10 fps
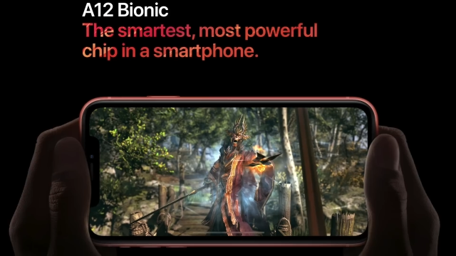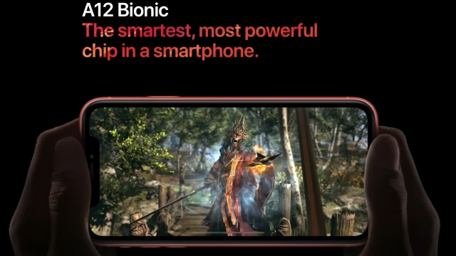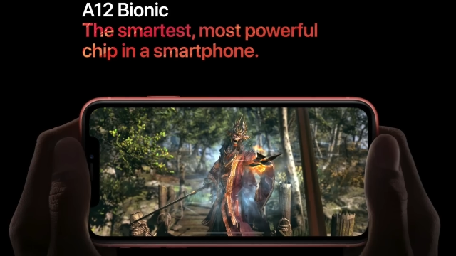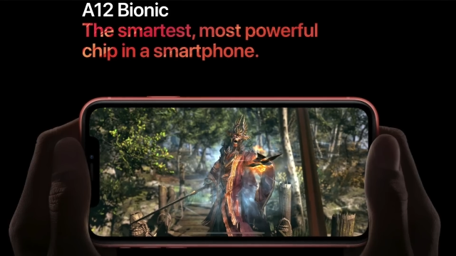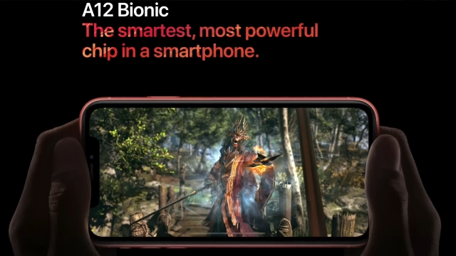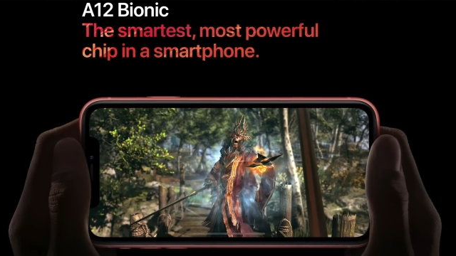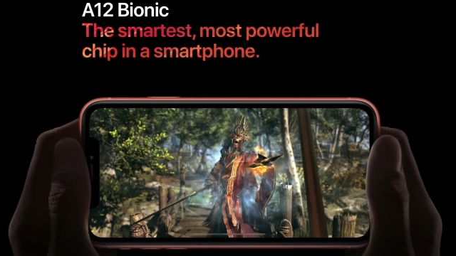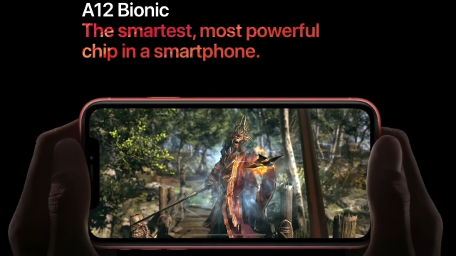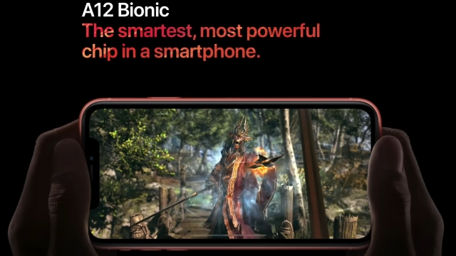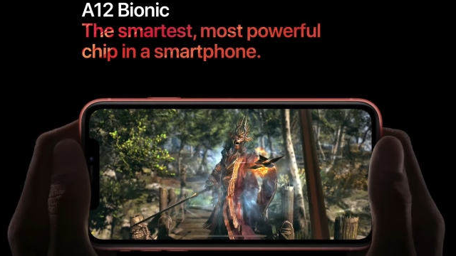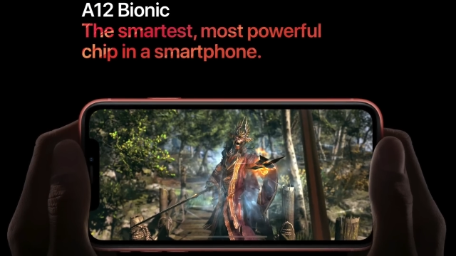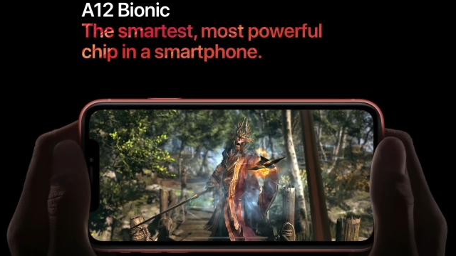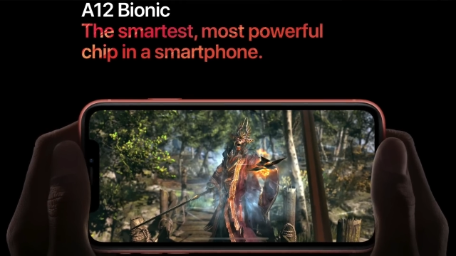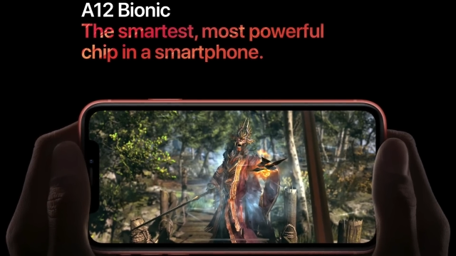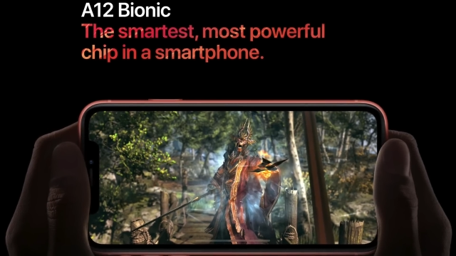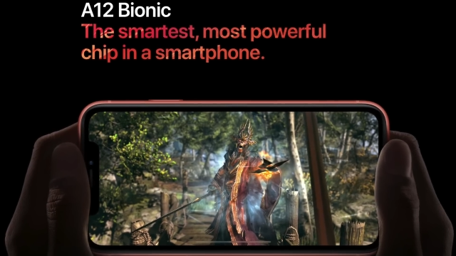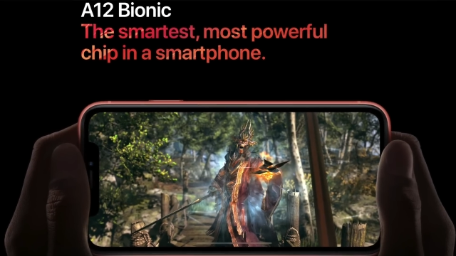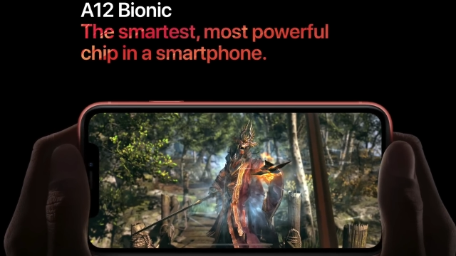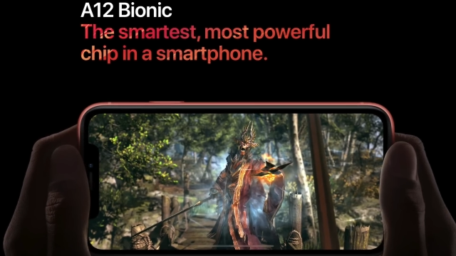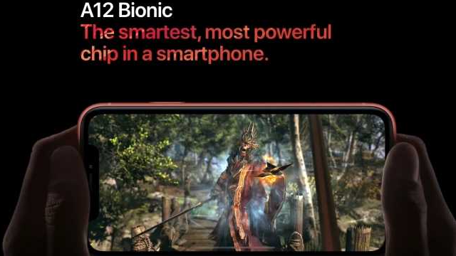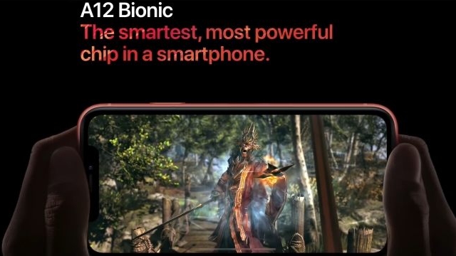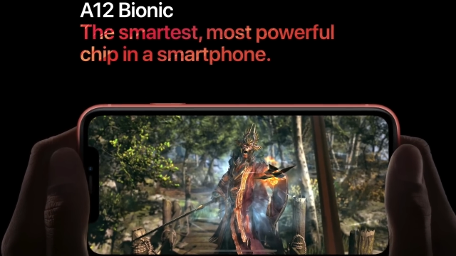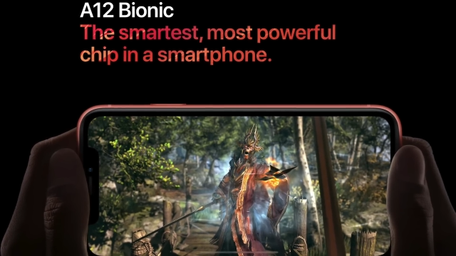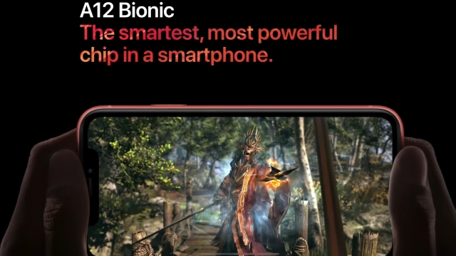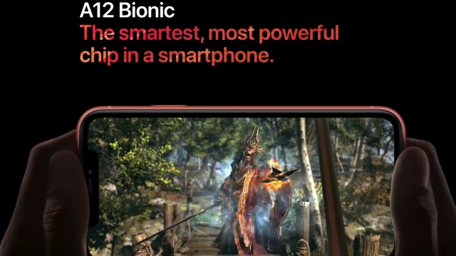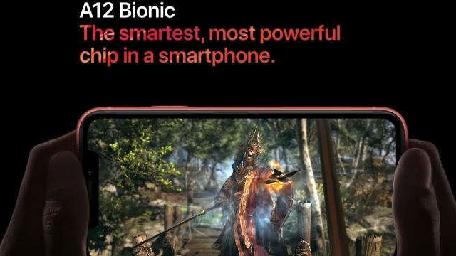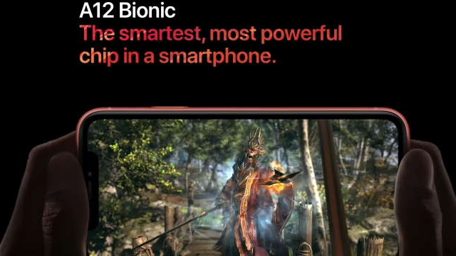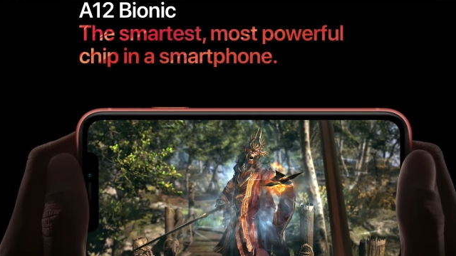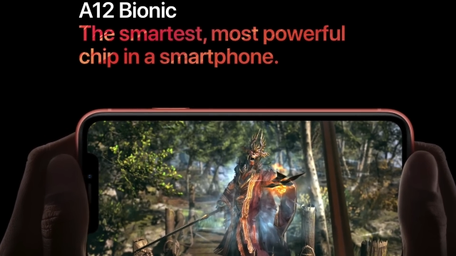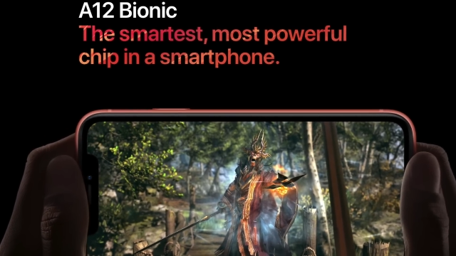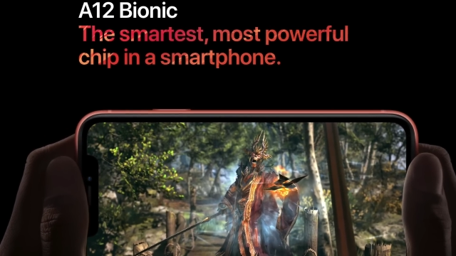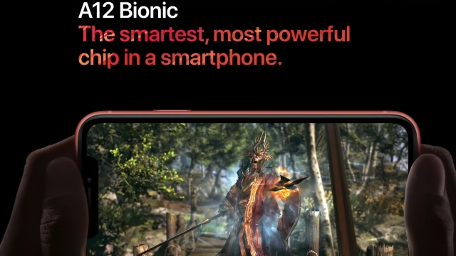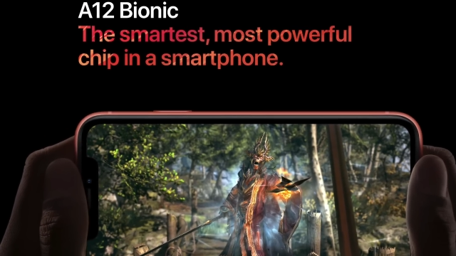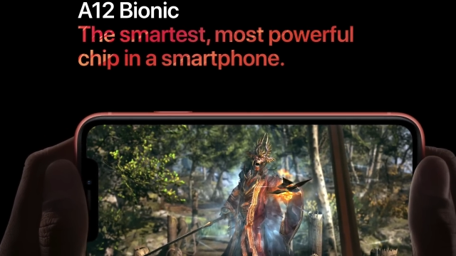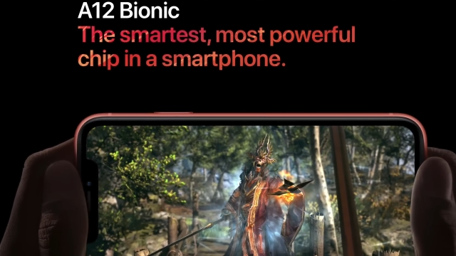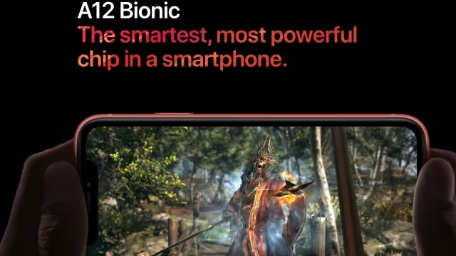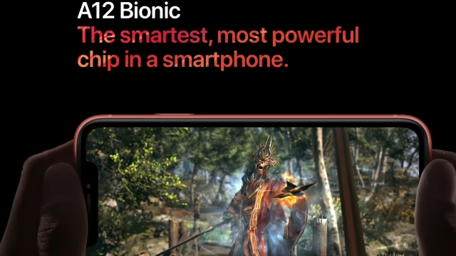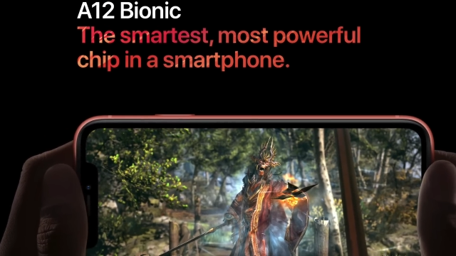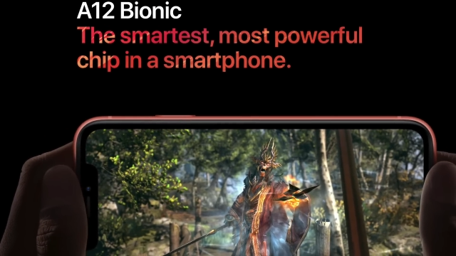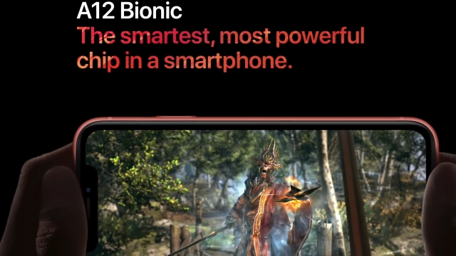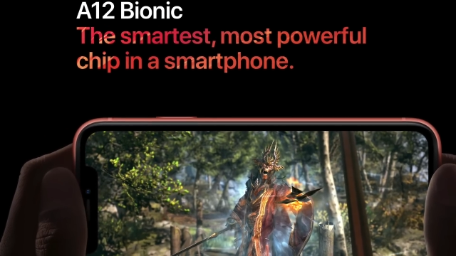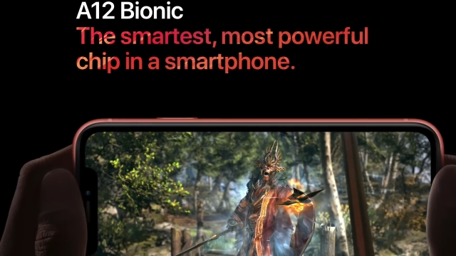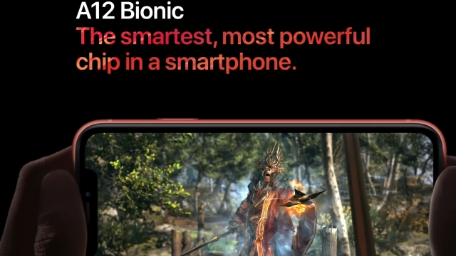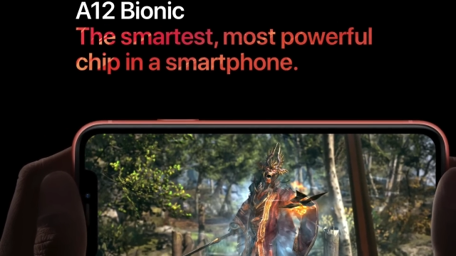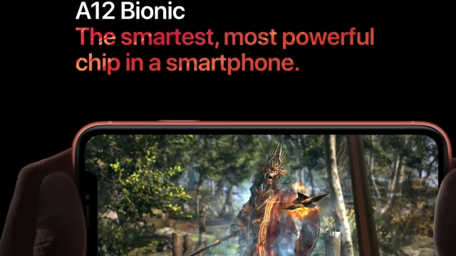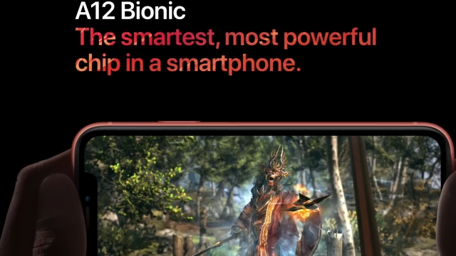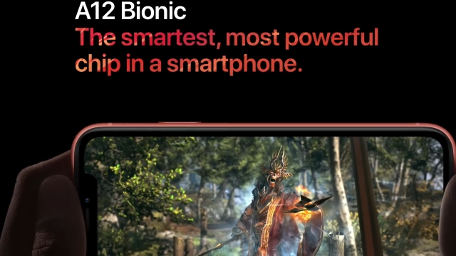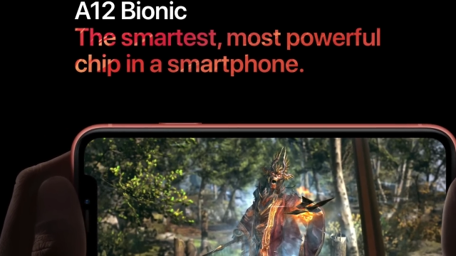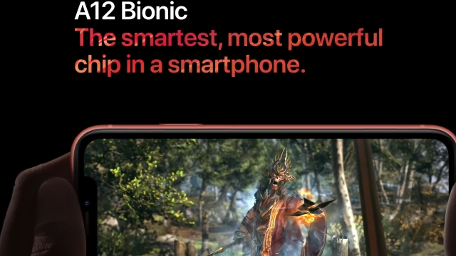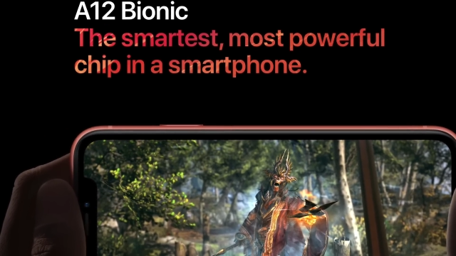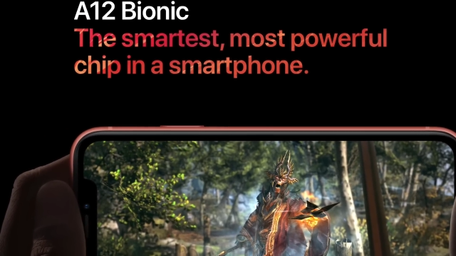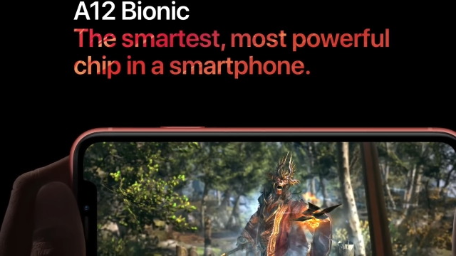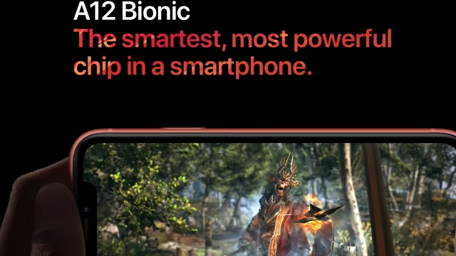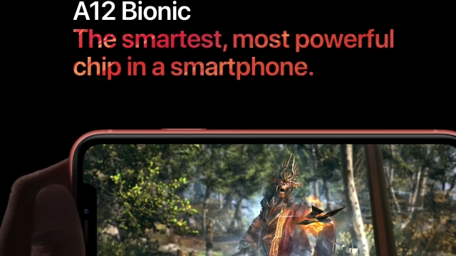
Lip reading: [unreadable: no face in view]